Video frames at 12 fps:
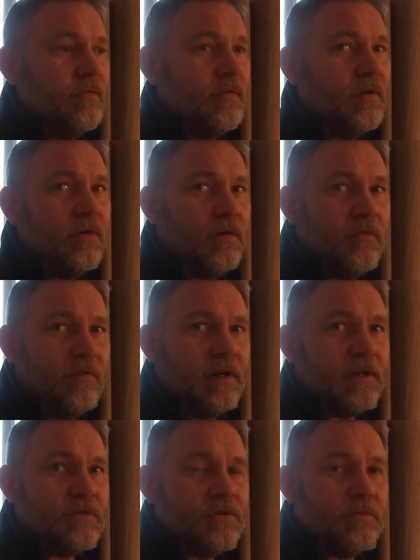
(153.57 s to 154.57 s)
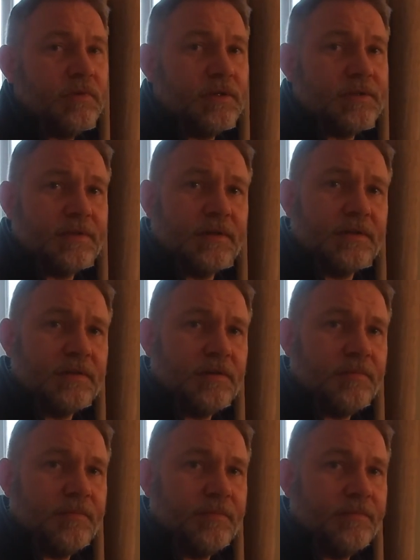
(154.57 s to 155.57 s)
a lot of electric when it's started
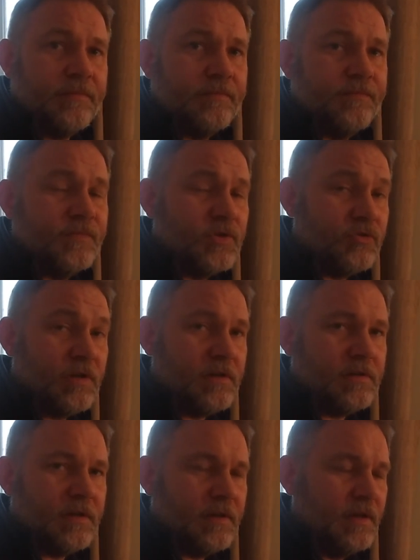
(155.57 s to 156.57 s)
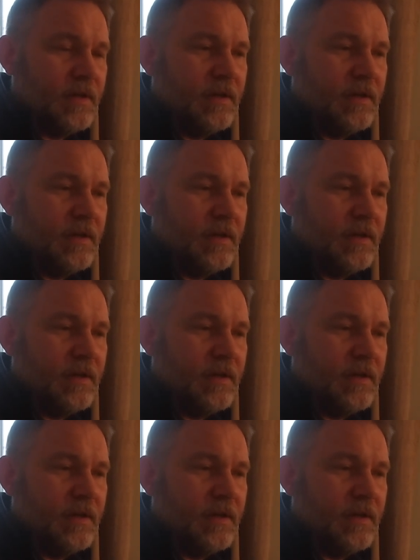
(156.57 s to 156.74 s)
up, strangely.